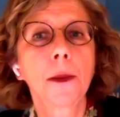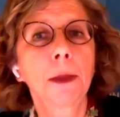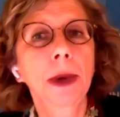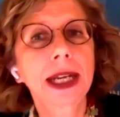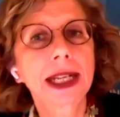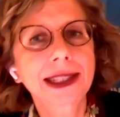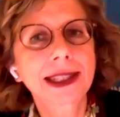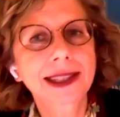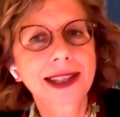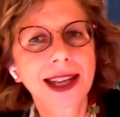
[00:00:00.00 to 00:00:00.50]

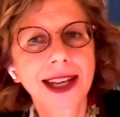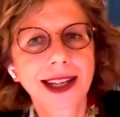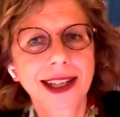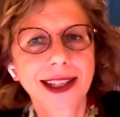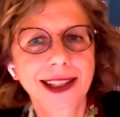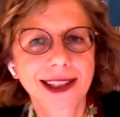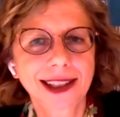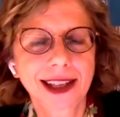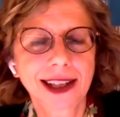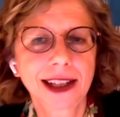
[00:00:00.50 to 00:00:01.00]
But it
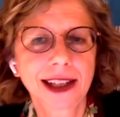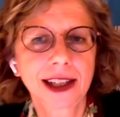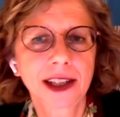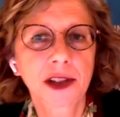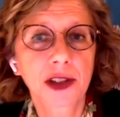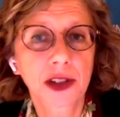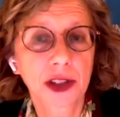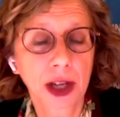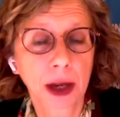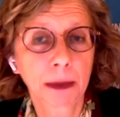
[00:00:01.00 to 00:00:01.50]
takes
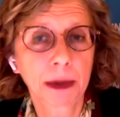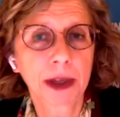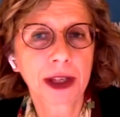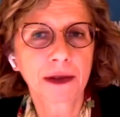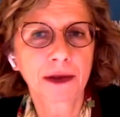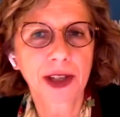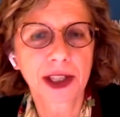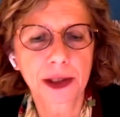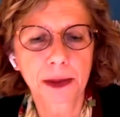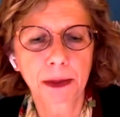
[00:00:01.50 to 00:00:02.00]
some
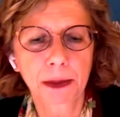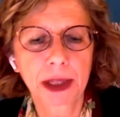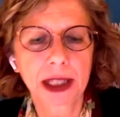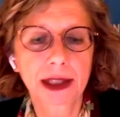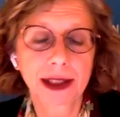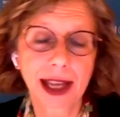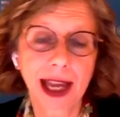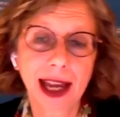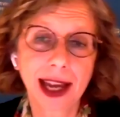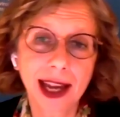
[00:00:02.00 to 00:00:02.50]

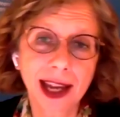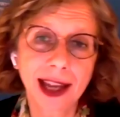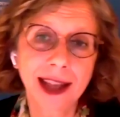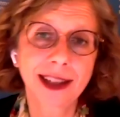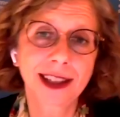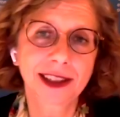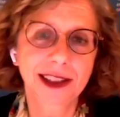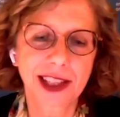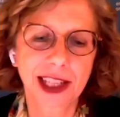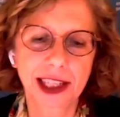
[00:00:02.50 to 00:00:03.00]
investments
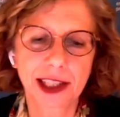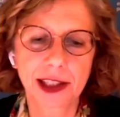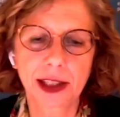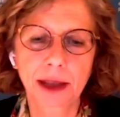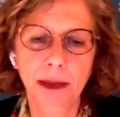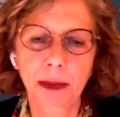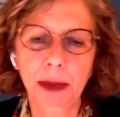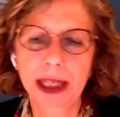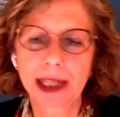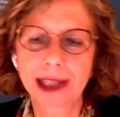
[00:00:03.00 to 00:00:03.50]
and it takes
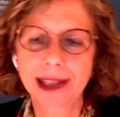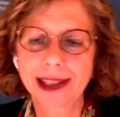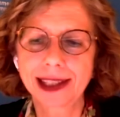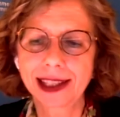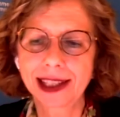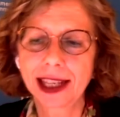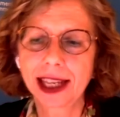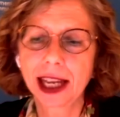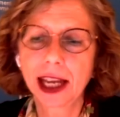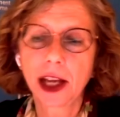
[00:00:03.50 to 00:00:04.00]

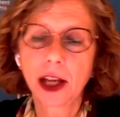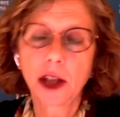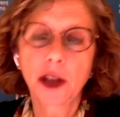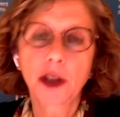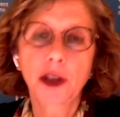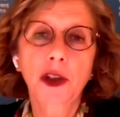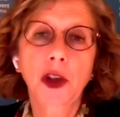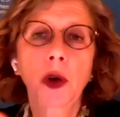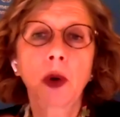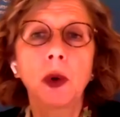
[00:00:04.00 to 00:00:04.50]
stability.
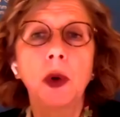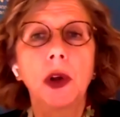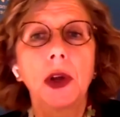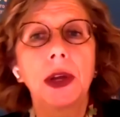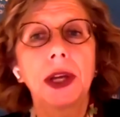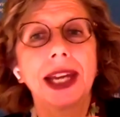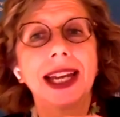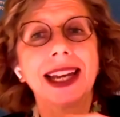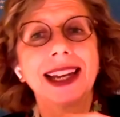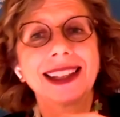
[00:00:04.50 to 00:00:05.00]
So
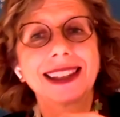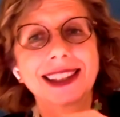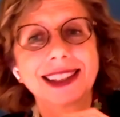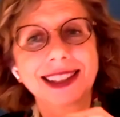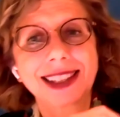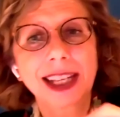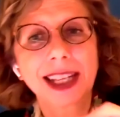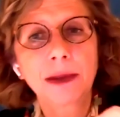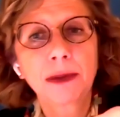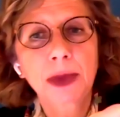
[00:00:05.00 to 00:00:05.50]
at
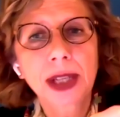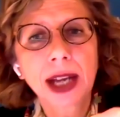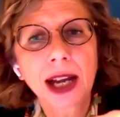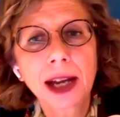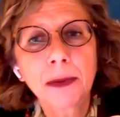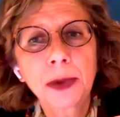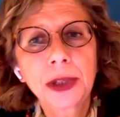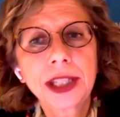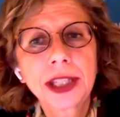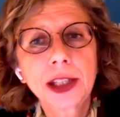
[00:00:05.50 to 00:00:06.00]
the same
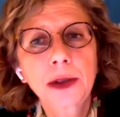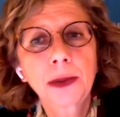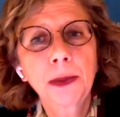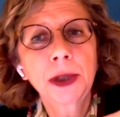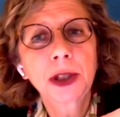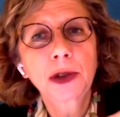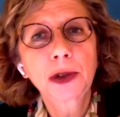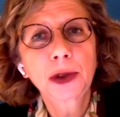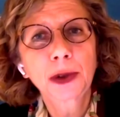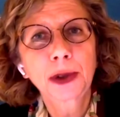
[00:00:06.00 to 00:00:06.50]
time, we need
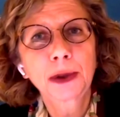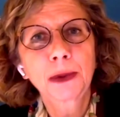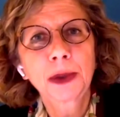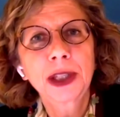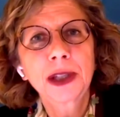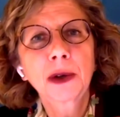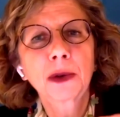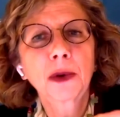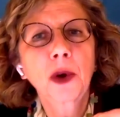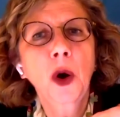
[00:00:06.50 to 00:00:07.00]
to be sure that
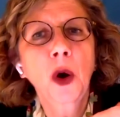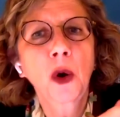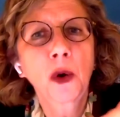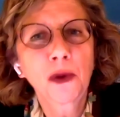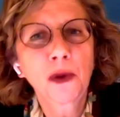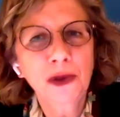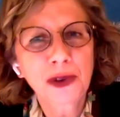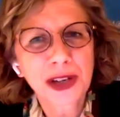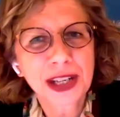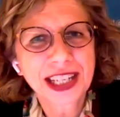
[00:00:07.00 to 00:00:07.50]
we don't
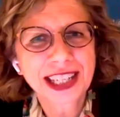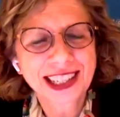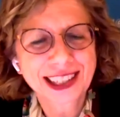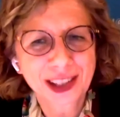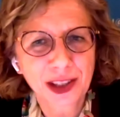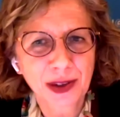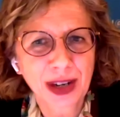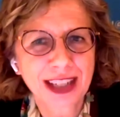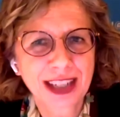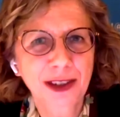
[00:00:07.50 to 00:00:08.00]

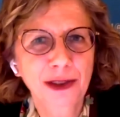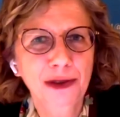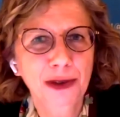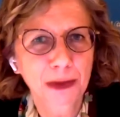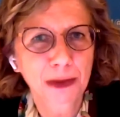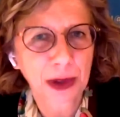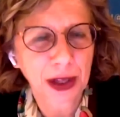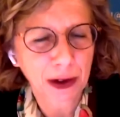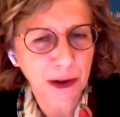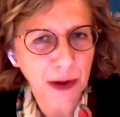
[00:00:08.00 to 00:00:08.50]
over-extract
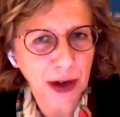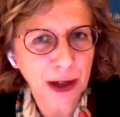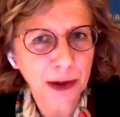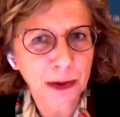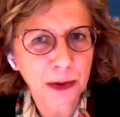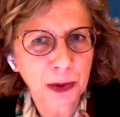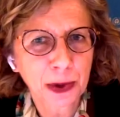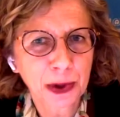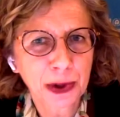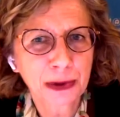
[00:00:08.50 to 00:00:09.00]
from the
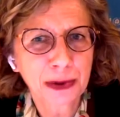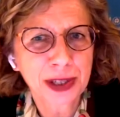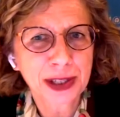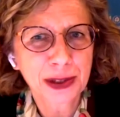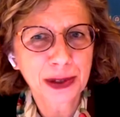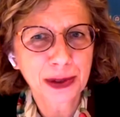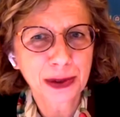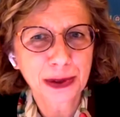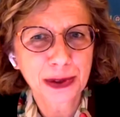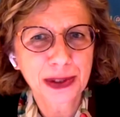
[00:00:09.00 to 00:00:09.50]
groundwater
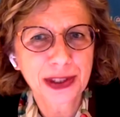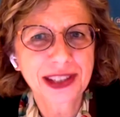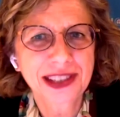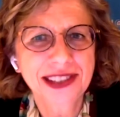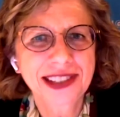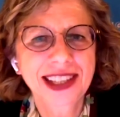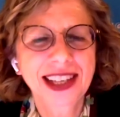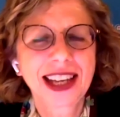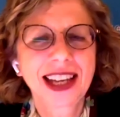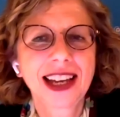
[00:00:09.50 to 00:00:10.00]

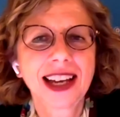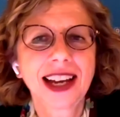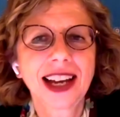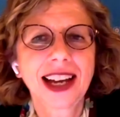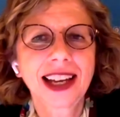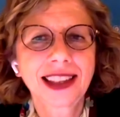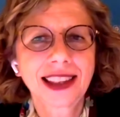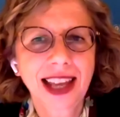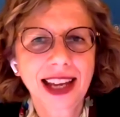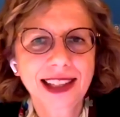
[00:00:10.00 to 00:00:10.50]
resources.
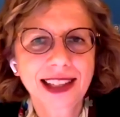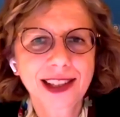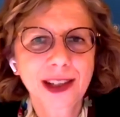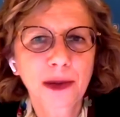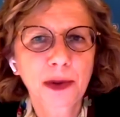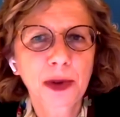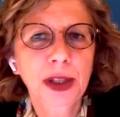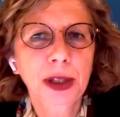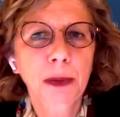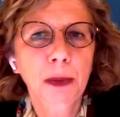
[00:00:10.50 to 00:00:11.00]
And that's
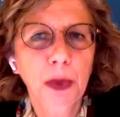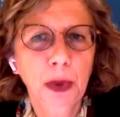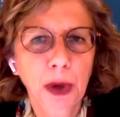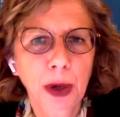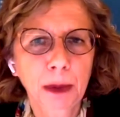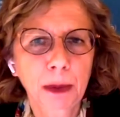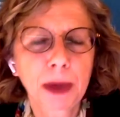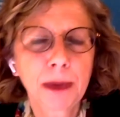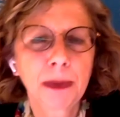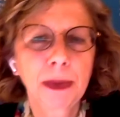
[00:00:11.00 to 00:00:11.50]
a real
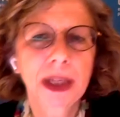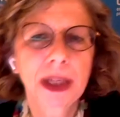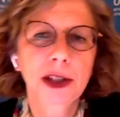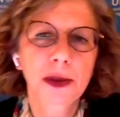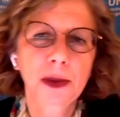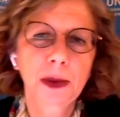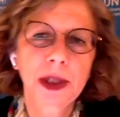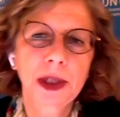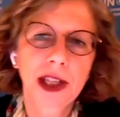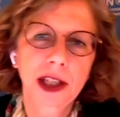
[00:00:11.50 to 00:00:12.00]
problem
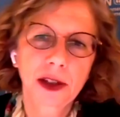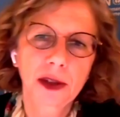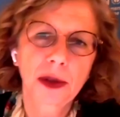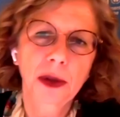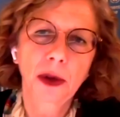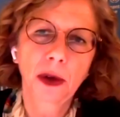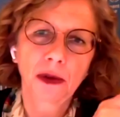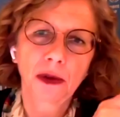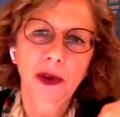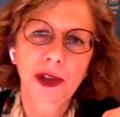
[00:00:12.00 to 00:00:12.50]
because we tend
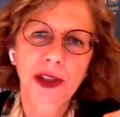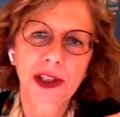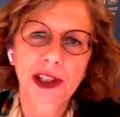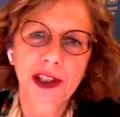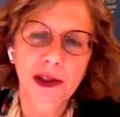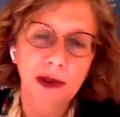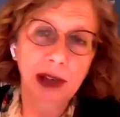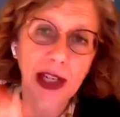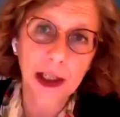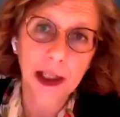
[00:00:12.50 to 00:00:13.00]
to
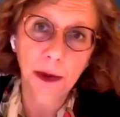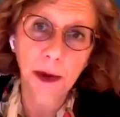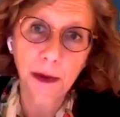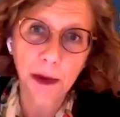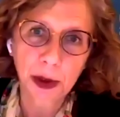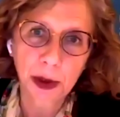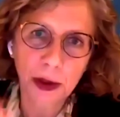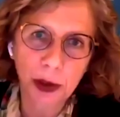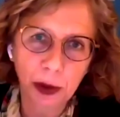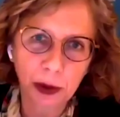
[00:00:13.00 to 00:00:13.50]
over-extract
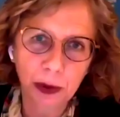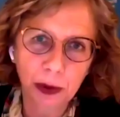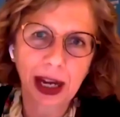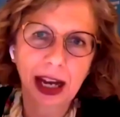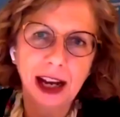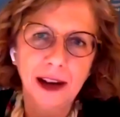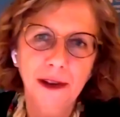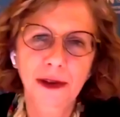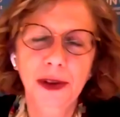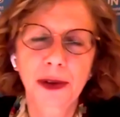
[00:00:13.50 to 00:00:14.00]
when we don't
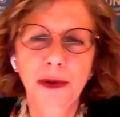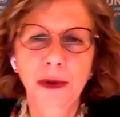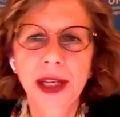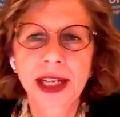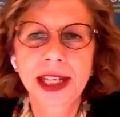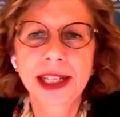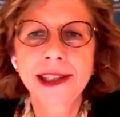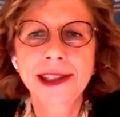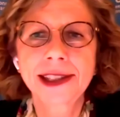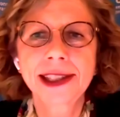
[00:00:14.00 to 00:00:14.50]
have the
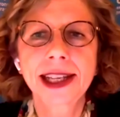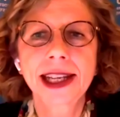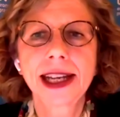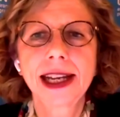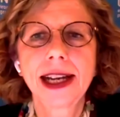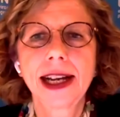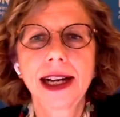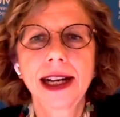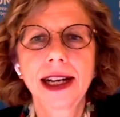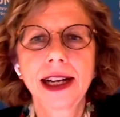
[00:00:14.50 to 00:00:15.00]
rains
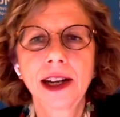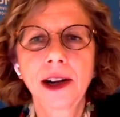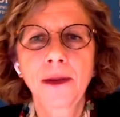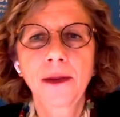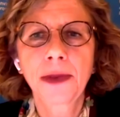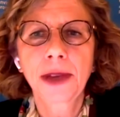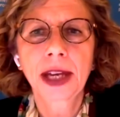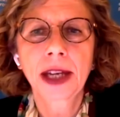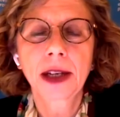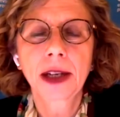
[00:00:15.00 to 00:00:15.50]

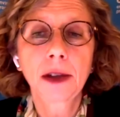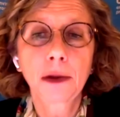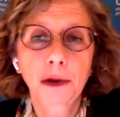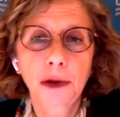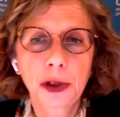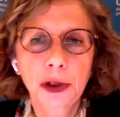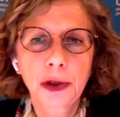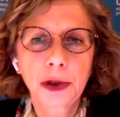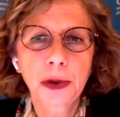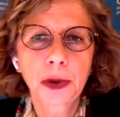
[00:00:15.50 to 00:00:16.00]
and
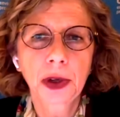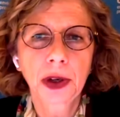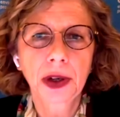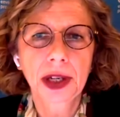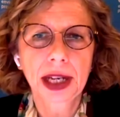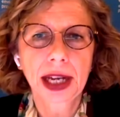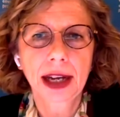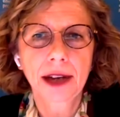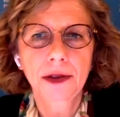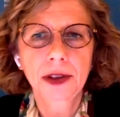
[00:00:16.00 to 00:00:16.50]
if we do
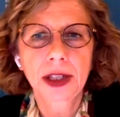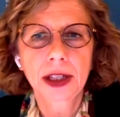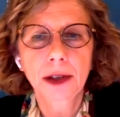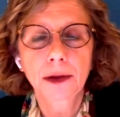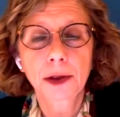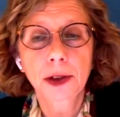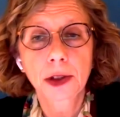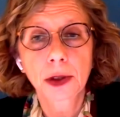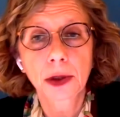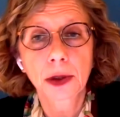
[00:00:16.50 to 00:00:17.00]
not have
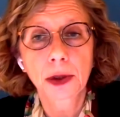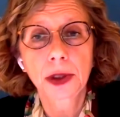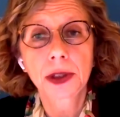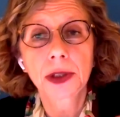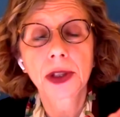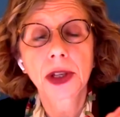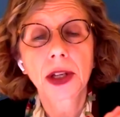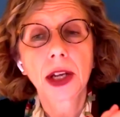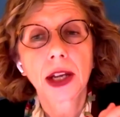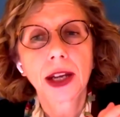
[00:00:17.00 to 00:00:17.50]
enough
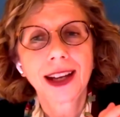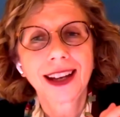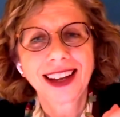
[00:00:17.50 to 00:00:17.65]
storage.